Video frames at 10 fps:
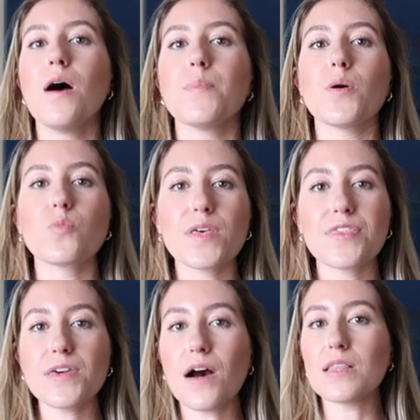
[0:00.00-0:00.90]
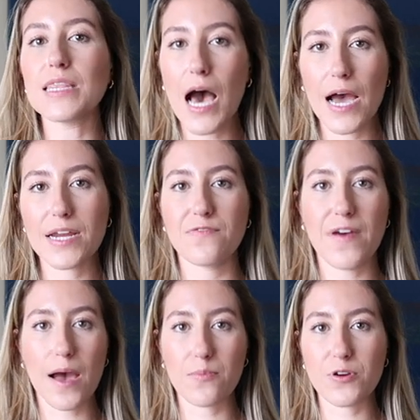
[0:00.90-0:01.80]
but with the aligned
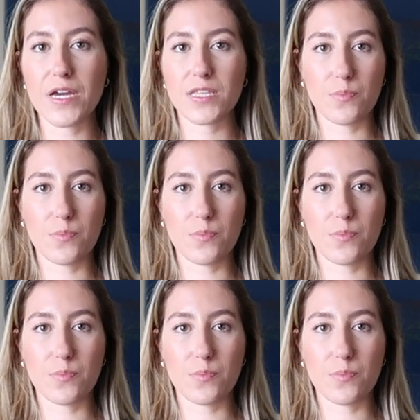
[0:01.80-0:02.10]
fabric,